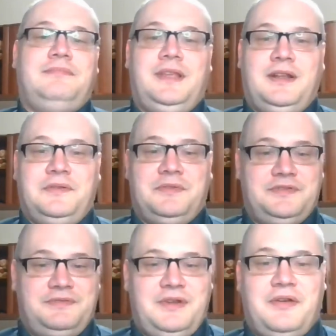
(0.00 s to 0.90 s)

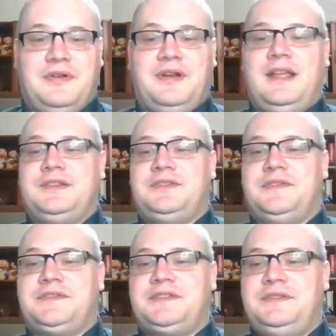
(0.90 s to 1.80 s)
There's no
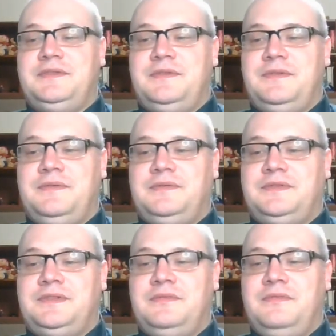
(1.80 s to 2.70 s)
credentials to
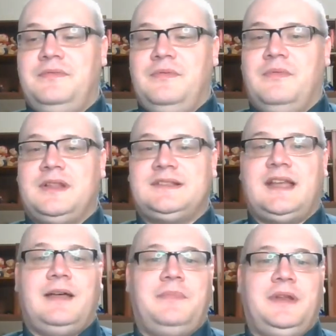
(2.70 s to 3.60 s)
what's
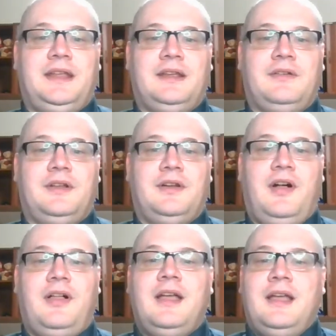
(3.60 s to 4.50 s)
happening here at all.